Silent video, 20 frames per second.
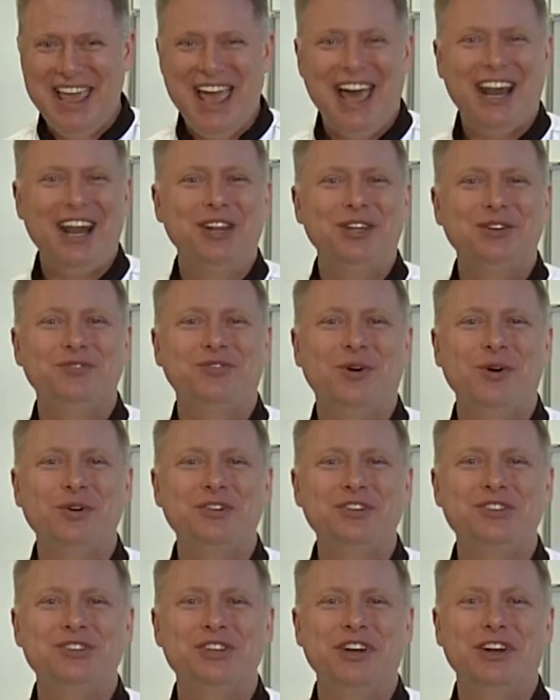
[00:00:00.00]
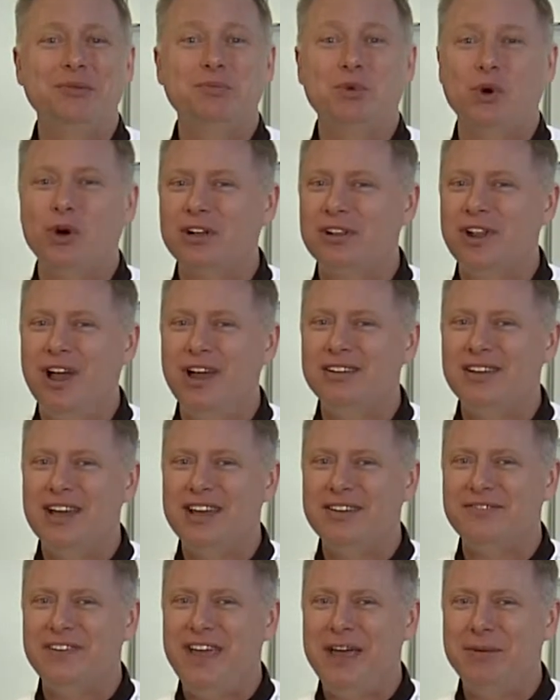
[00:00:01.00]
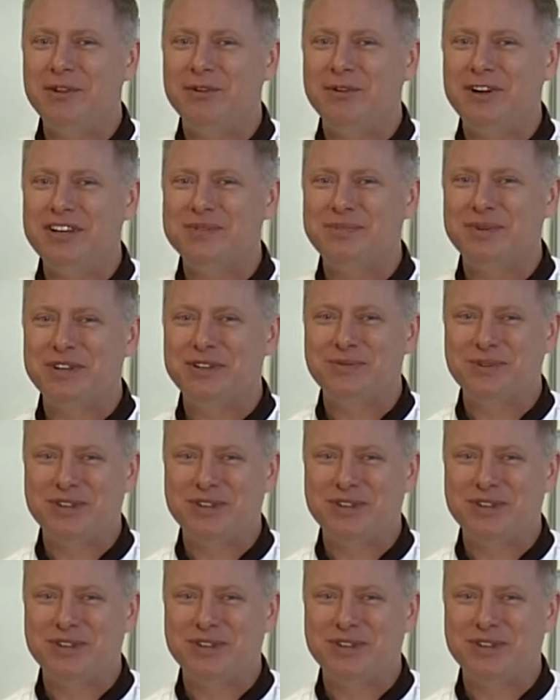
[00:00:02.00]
and I look forward to sharing more Klondike family recipes